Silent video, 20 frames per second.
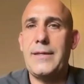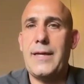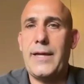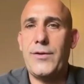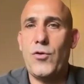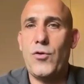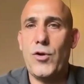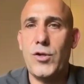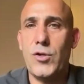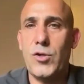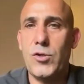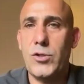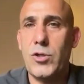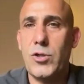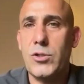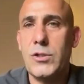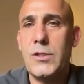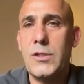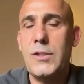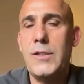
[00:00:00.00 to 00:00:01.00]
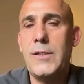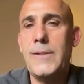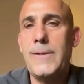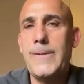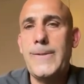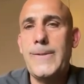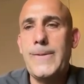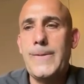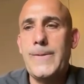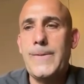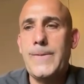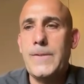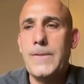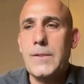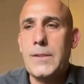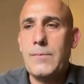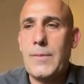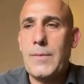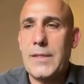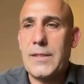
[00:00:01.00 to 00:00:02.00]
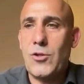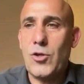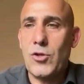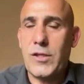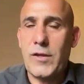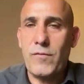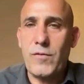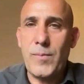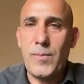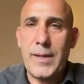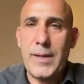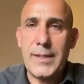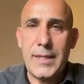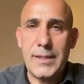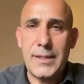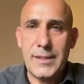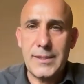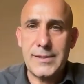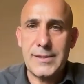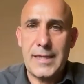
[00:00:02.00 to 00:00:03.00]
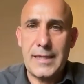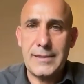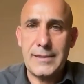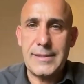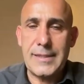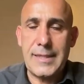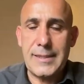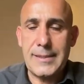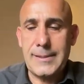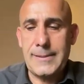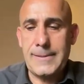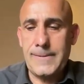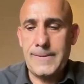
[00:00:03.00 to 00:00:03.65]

annoyed or not. But not everybody understands that.